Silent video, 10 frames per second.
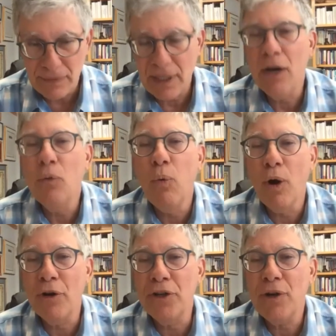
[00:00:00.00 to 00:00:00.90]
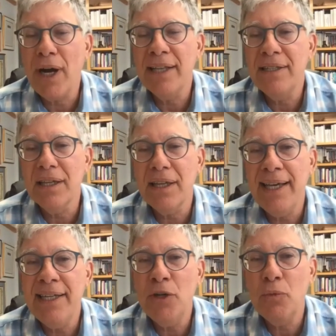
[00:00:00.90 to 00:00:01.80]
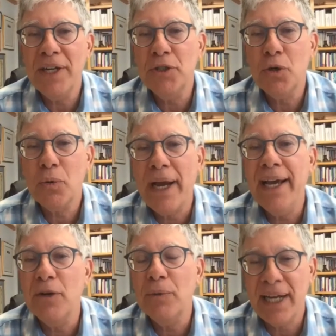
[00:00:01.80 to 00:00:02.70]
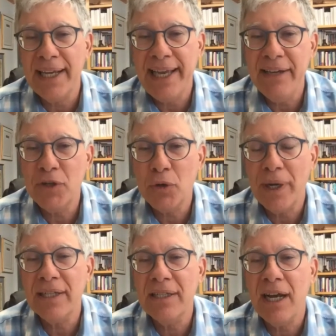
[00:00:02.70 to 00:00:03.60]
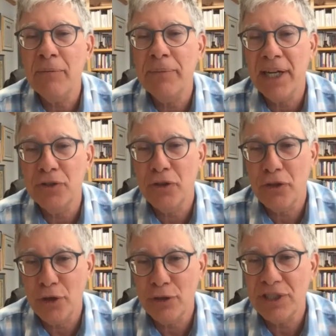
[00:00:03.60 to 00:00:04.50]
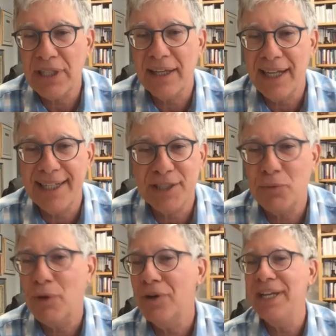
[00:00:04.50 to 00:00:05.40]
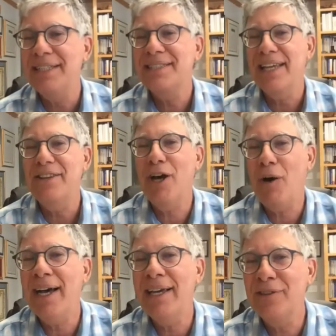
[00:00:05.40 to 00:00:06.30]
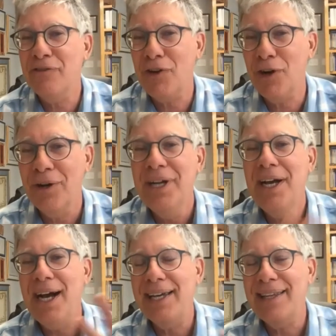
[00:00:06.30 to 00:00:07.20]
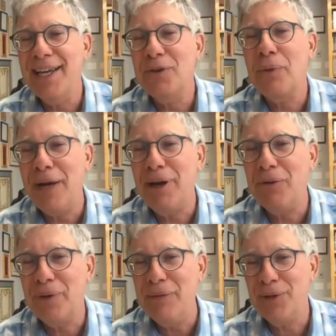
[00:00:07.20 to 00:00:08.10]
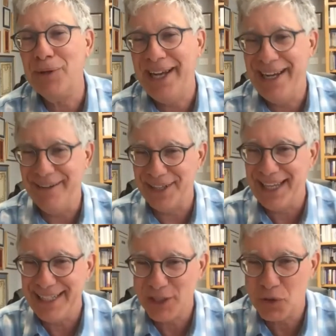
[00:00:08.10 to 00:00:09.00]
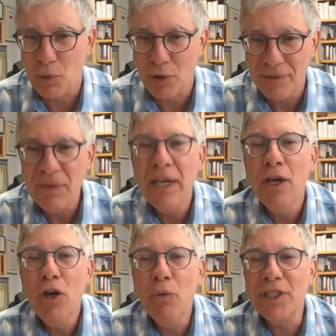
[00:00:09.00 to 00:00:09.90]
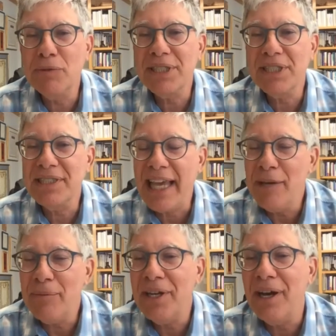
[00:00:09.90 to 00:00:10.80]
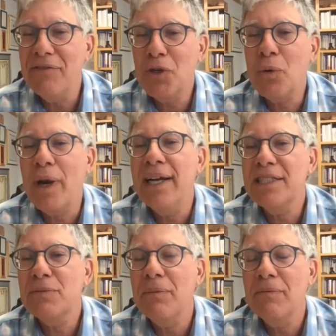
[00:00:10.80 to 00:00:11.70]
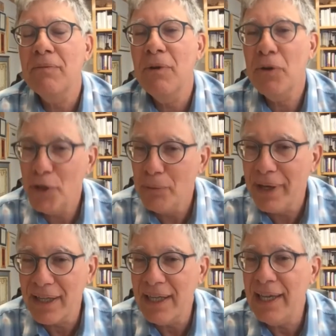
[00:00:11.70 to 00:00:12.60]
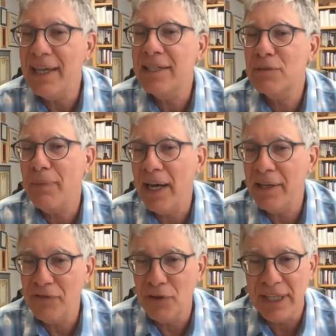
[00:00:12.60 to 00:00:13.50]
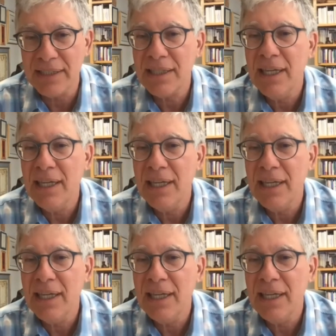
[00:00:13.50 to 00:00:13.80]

a word. I delighted when I gave Craig Taubman on Thursday the last word, and he said, no, I defer. I'd like Rabbi Reamer to have the last word, which was a statement of Craig's humility and his mindfulness,